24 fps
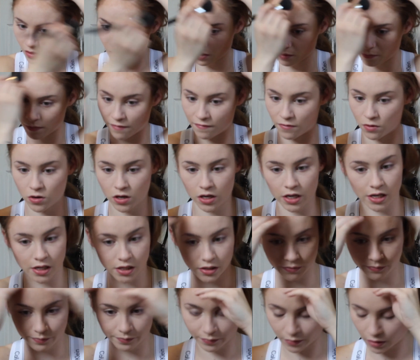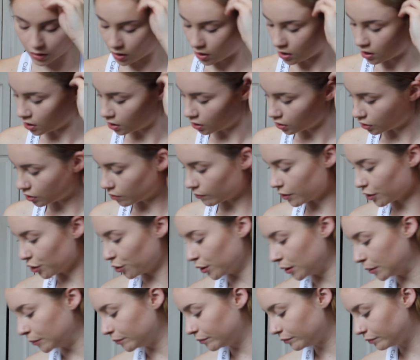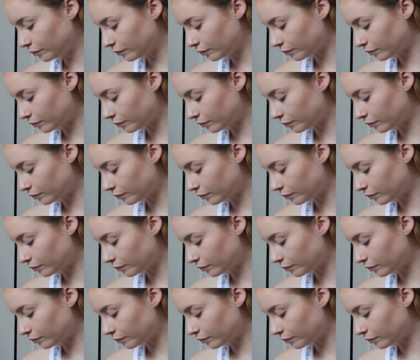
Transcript: on my forehead. So I do it.